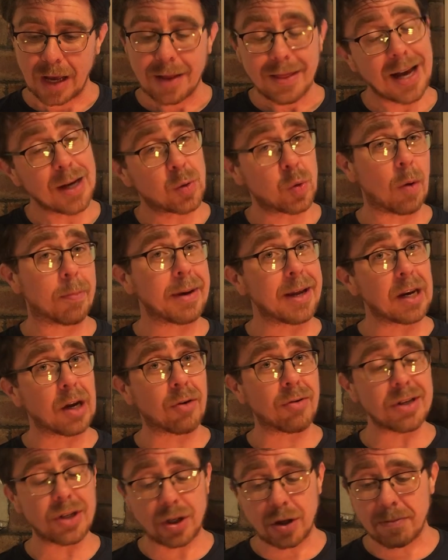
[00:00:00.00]
That's what being a
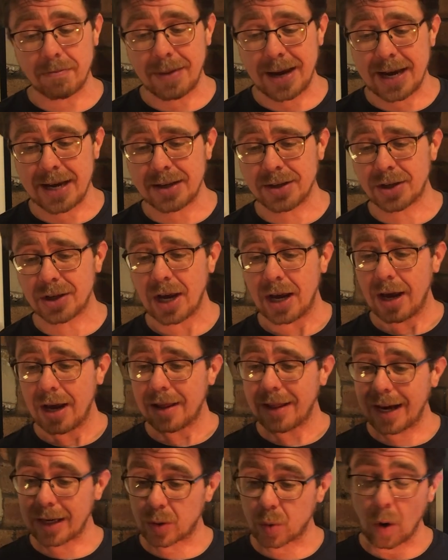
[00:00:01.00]
Christian means.
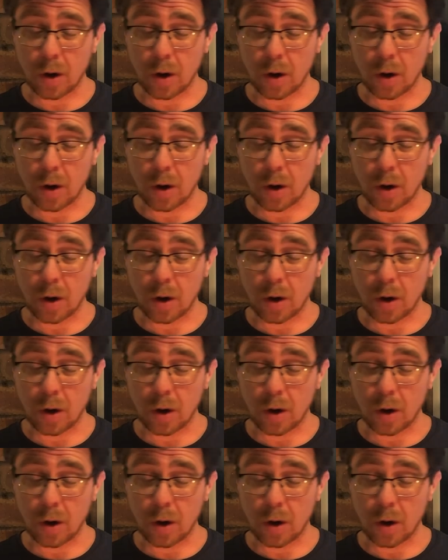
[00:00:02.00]
That's